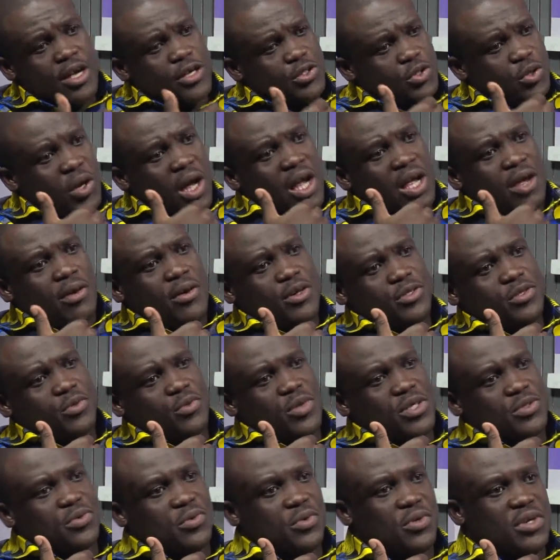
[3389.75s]
So I also,
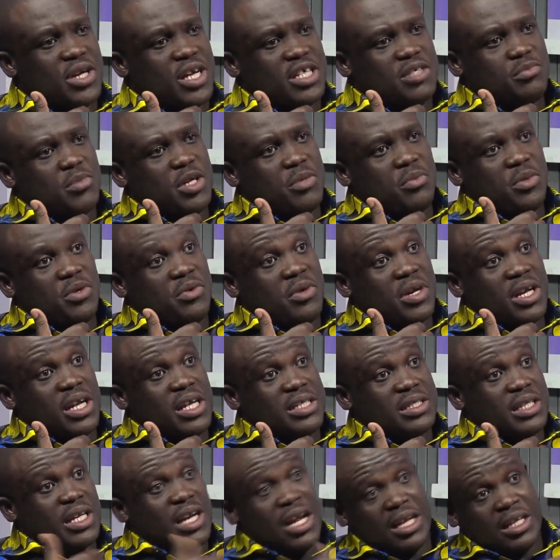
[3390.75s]
West Wagon has made me
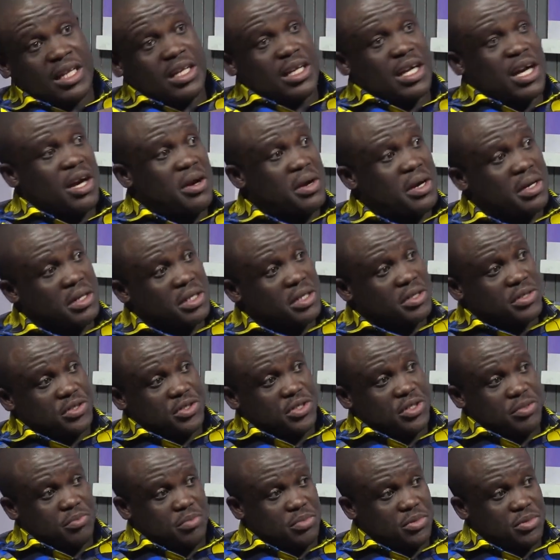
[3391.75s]
realize that under the current
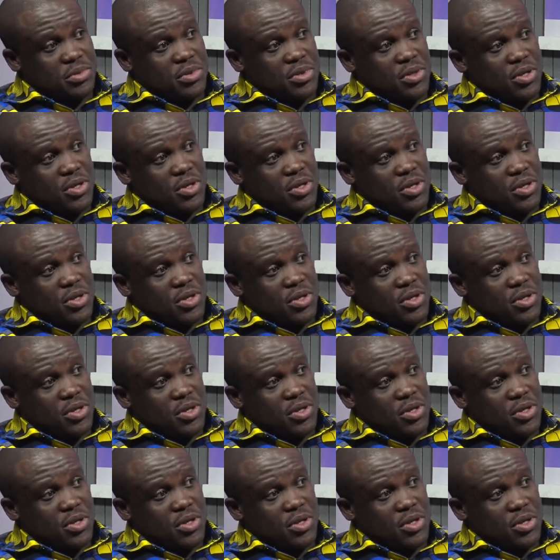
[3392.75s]
leadership,